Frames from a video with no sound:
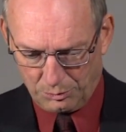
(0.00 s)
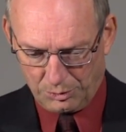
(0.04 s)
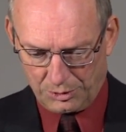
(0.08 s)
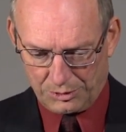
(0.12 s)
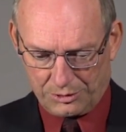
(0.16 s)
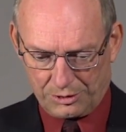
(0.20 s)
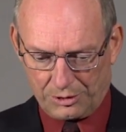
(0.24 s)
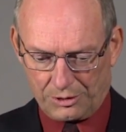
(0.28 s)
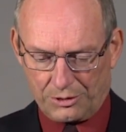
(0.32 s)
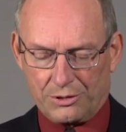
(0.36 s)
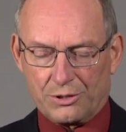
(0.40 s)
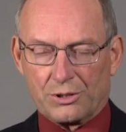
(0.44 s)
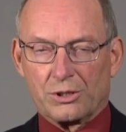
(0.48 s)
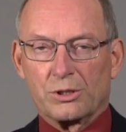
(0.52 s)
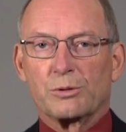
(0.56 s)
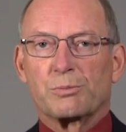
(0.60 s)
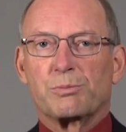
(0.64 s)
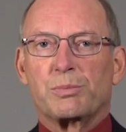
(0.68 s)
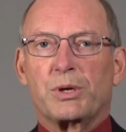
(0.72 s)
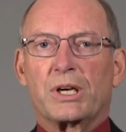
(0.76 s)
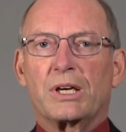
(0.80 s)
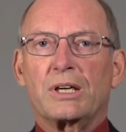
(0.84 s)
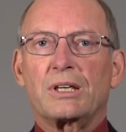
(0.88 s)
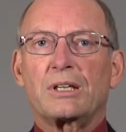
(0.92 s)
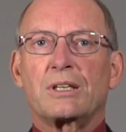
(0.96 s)
With the third
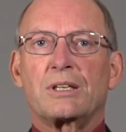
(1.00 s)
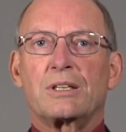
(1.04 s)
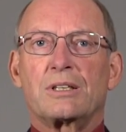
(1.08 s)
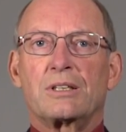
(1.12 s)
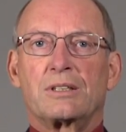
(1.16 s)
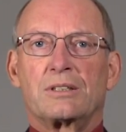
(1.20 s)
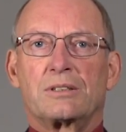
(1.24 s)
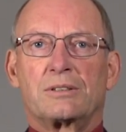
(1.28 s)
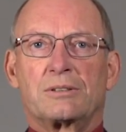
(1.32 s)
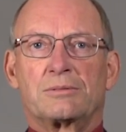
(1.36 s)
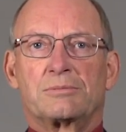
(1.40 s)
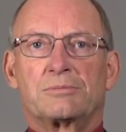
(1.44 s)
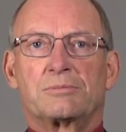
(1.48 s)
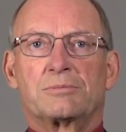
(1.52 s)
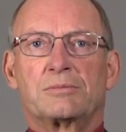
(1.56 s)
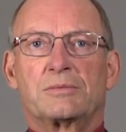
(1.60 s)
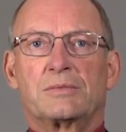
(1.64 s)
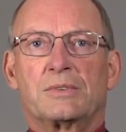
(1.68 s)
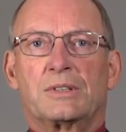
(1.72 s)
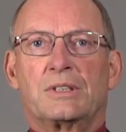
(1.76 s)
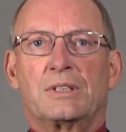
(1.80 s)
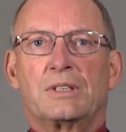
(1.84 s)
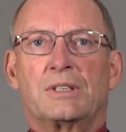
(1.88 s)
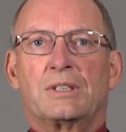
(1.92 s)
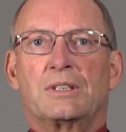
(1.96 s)
pick,
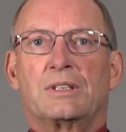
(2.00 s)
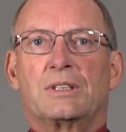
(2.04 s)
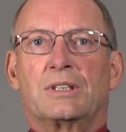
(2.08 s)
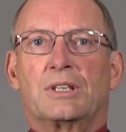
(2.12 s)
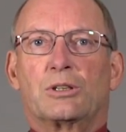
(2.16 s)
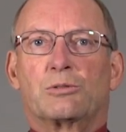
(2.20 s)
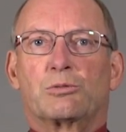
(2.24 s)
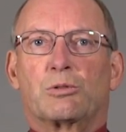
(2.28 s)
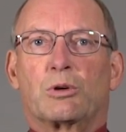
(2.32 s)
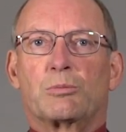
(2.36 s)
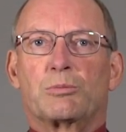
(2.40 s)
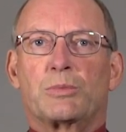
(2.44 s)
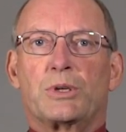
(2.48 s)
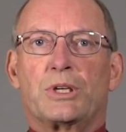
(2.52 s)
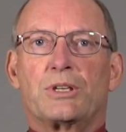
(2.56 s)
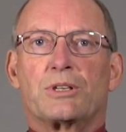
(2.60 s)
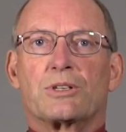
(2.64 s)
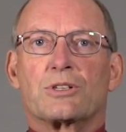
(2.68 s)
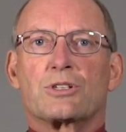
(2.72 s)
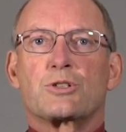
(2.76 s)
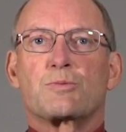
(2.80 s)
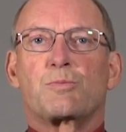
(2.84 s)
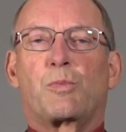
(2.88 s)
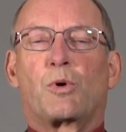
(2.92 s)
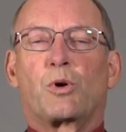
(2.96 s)
it will be
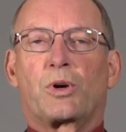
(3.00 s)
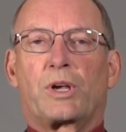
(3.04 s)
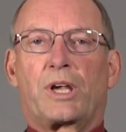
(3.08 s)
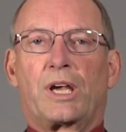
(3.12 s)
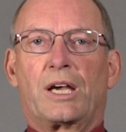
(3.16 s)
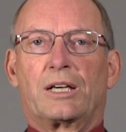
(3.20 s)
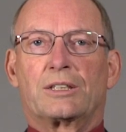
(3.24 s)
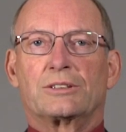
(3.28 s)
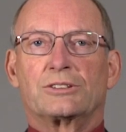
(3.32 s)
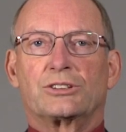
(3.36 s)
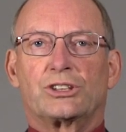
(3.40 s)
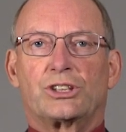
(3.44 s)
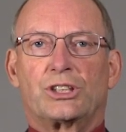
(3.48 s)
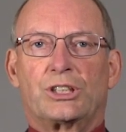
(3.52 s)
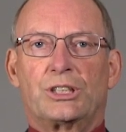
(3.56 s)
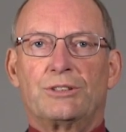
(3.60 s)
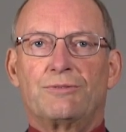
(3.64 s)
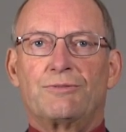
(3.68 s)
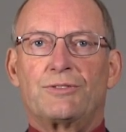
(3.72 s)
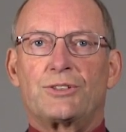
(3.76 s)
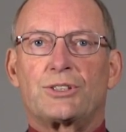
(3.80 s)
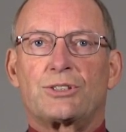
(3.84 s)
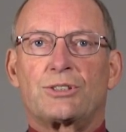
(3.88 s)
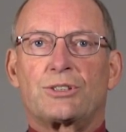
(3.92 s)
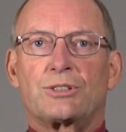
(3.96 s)
the Spokane
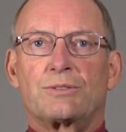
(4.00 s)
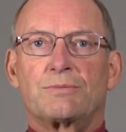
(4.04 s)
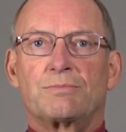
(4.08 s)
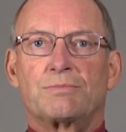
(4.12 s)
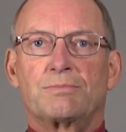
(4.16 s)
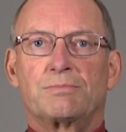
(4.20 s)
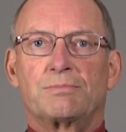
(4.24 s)
Chiefs.